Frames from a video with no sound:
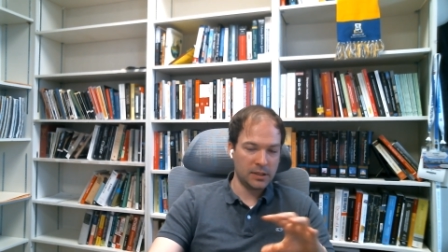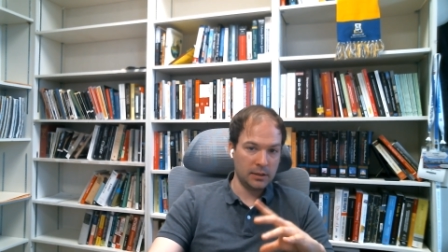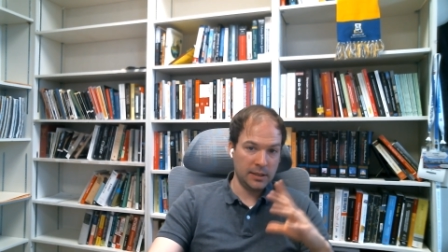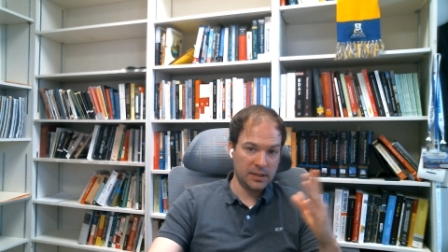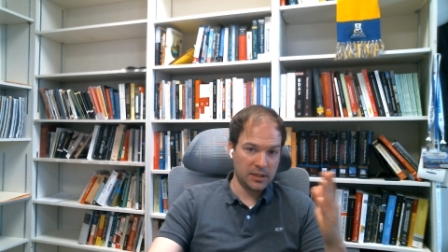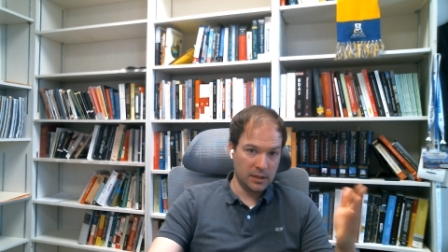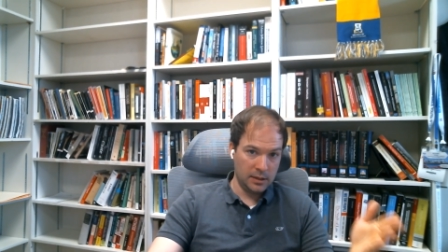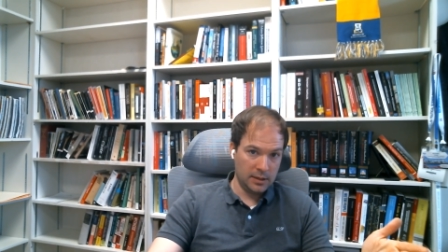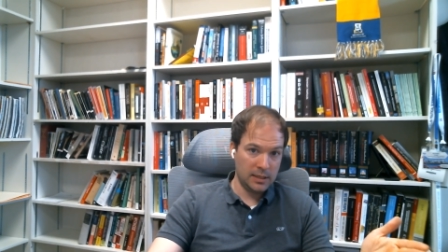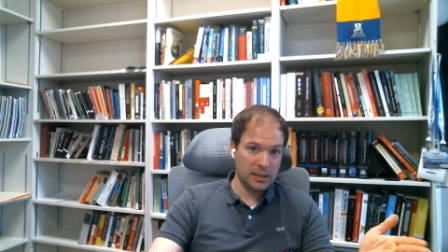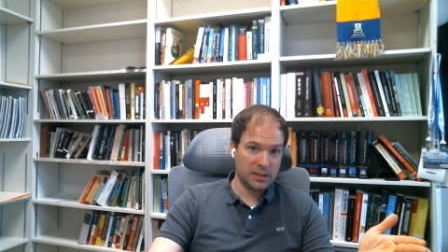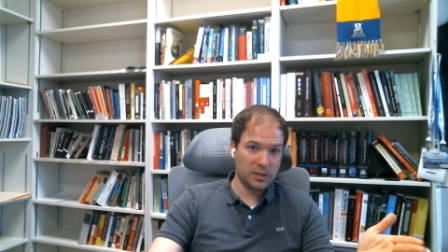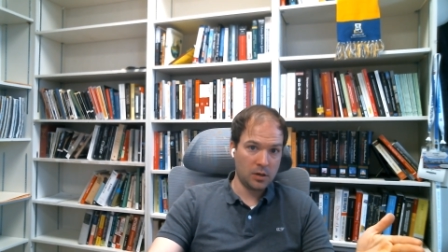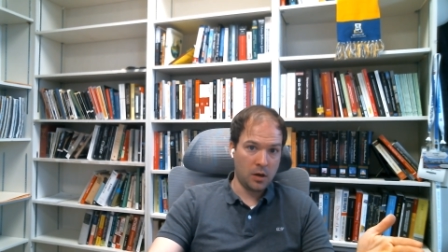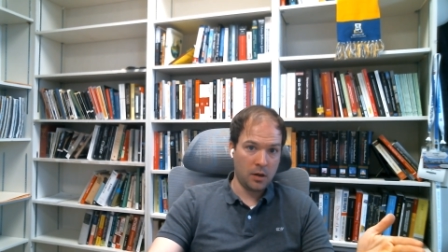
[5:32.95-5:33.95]
at least in
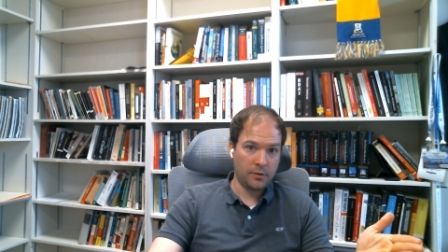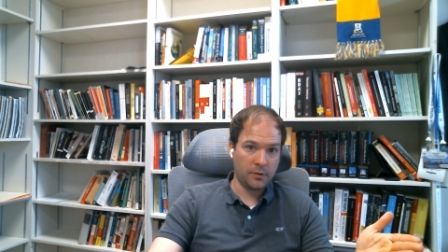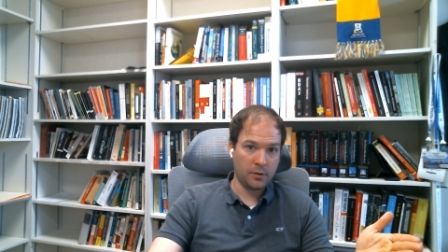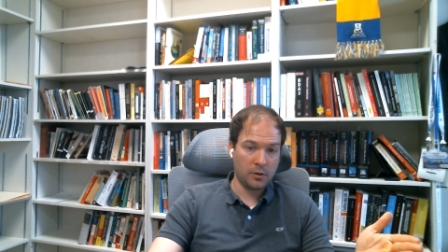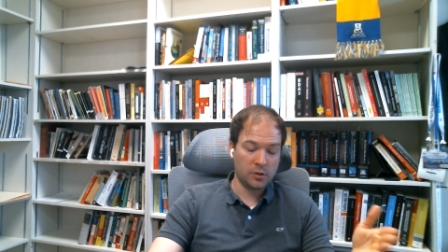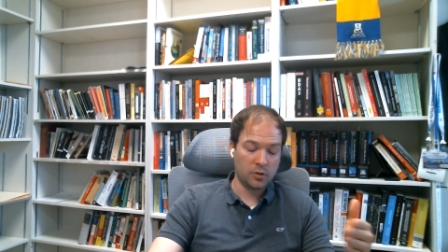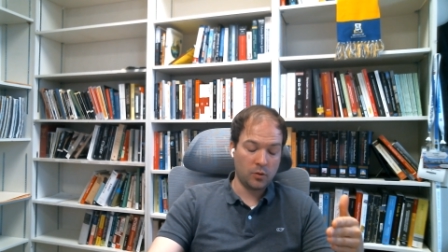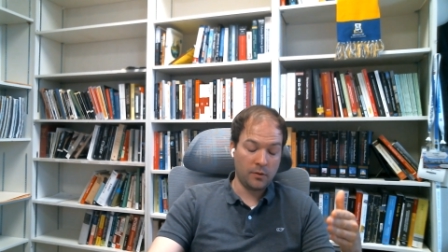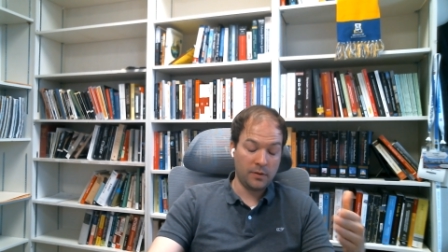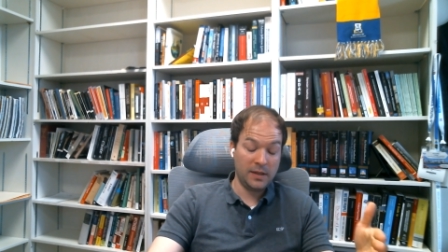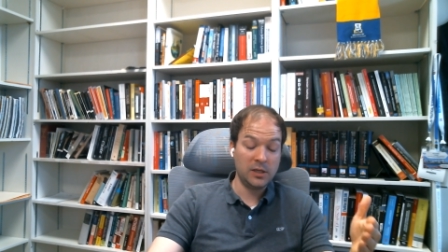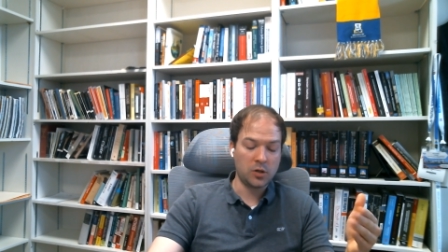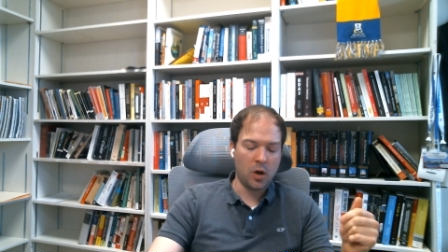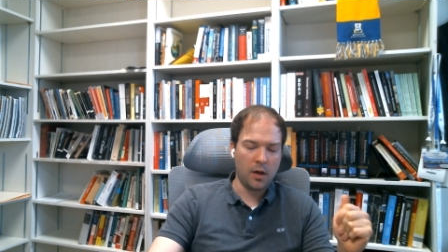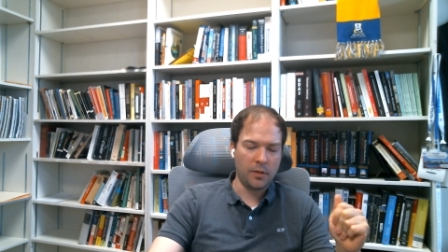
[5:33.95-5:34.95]
this author's or
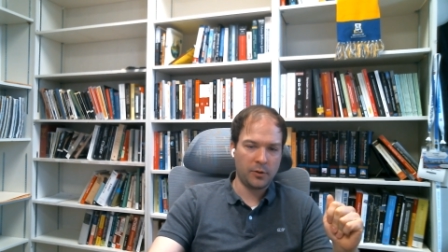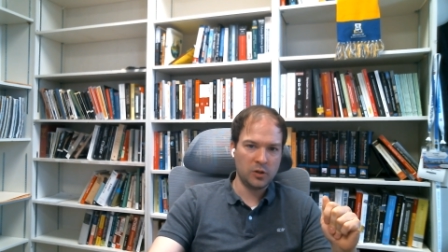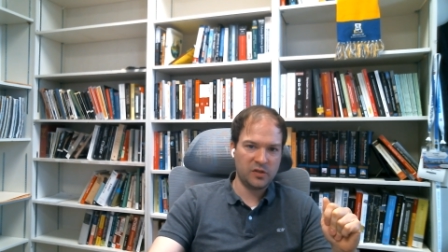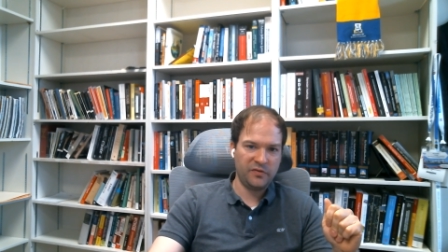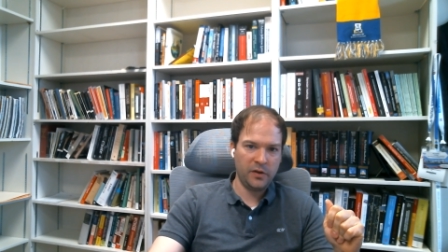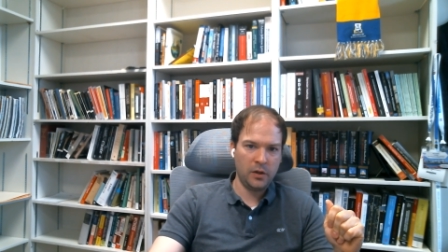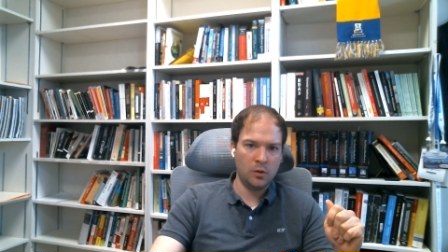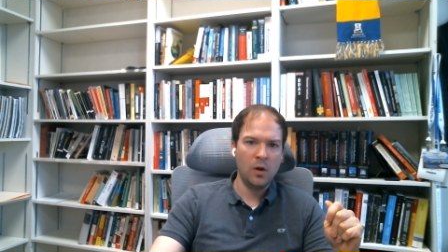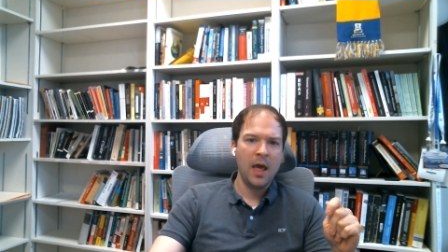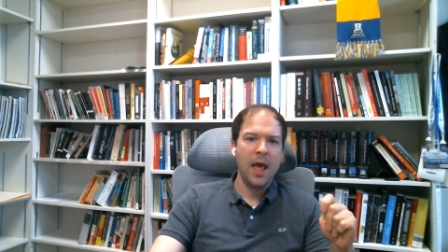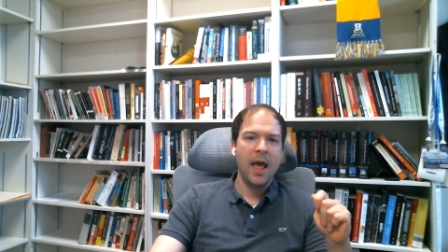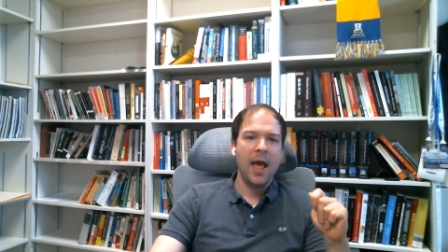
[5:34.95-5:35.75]
these authors' view,